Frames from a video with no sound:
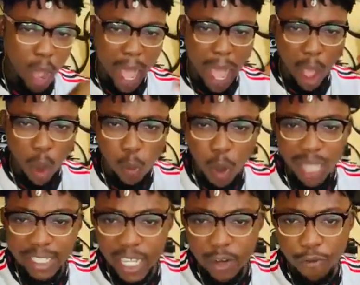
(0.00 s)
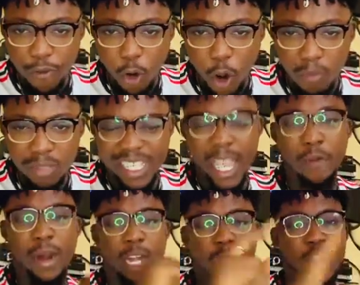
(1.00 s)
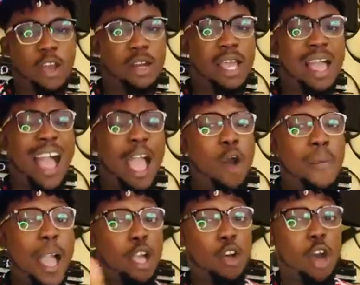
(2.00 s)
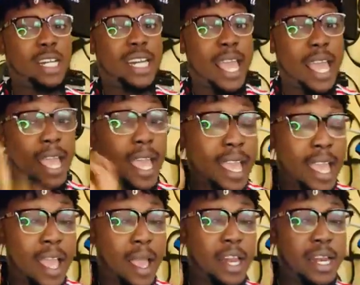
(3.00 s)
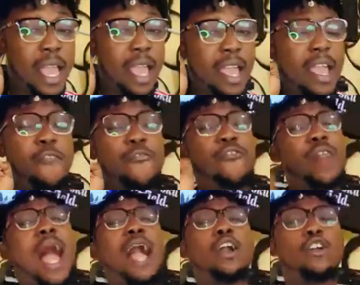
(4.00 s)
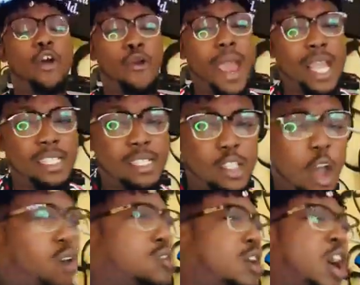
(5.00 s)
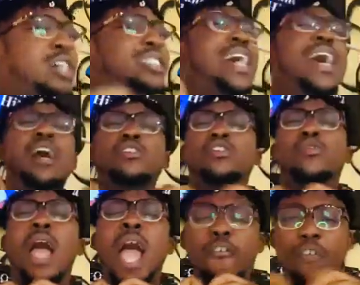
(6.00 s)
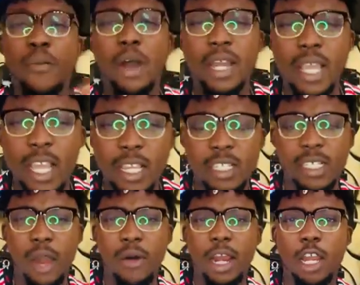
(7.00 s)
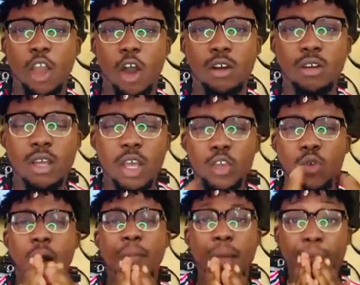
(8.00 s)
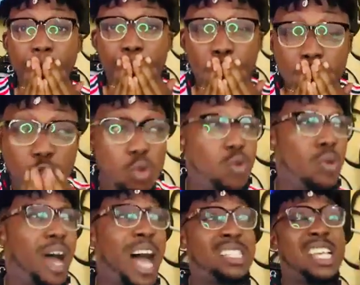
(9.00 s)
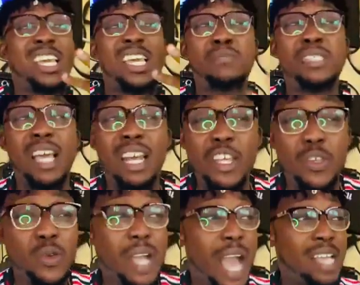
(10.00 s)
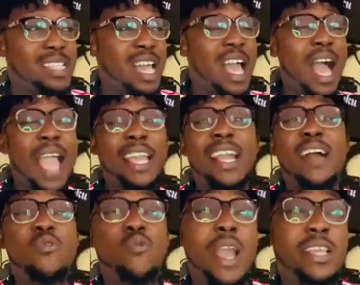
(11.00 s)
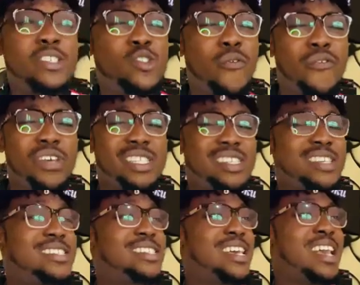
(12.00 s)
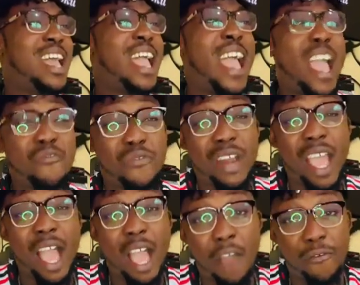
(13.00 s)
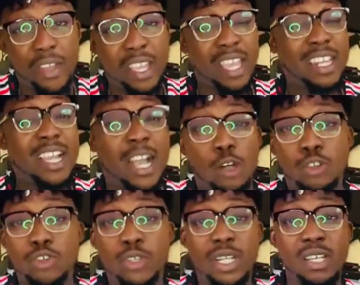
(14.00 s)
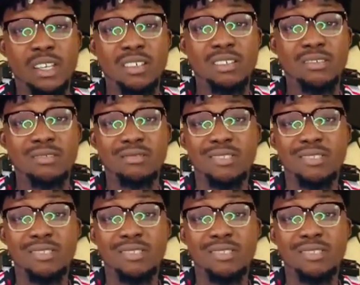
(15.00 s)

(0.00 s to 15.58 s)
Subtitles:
watching from Sierra Leone. I hope I got the flag correct. So shout outs to everybody in Sierra Leone. You are my people too. As I keep telling you guys, I can't wait to visit every African country